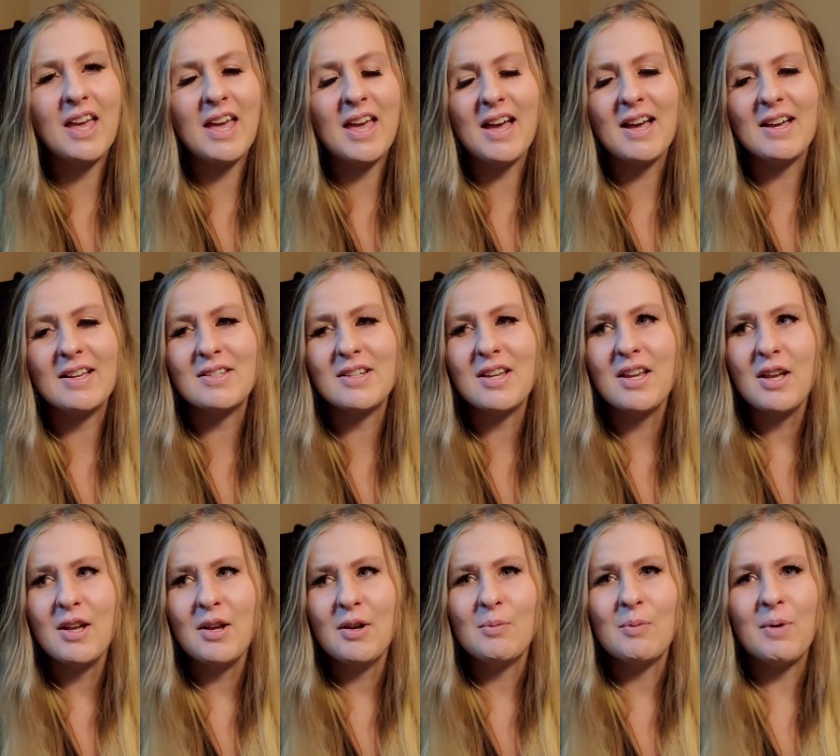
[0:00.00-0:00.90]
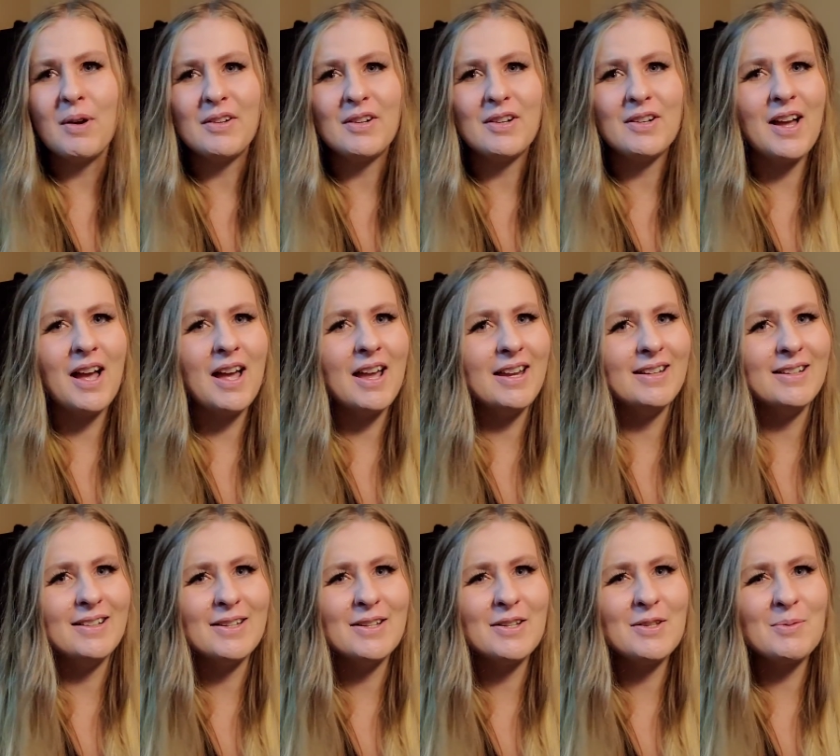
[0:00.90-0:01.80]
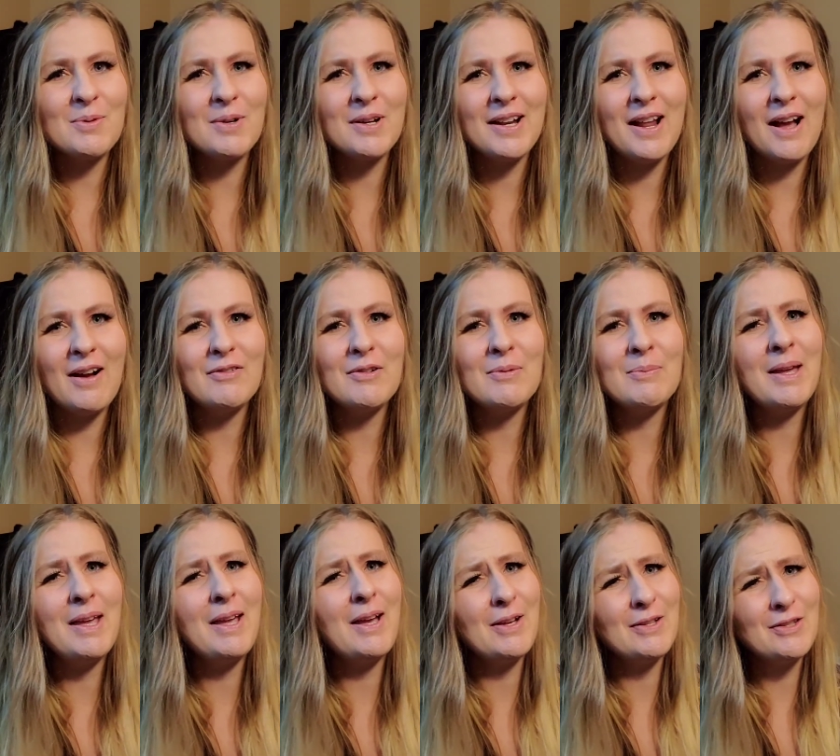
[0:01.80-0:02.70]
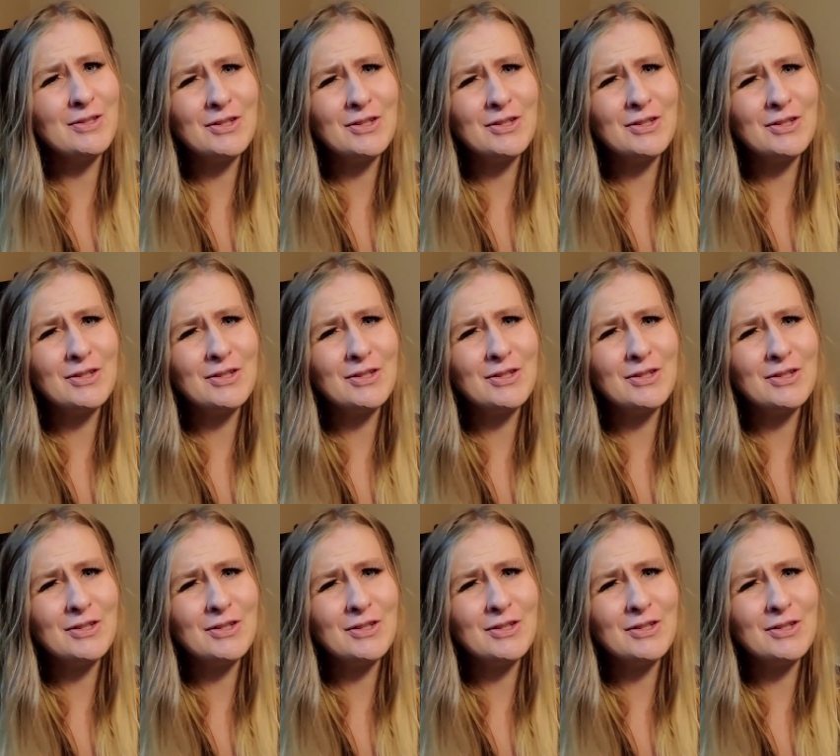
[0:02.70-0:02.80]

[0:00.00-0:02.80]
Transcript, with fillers: and whether or not anything's working out for me.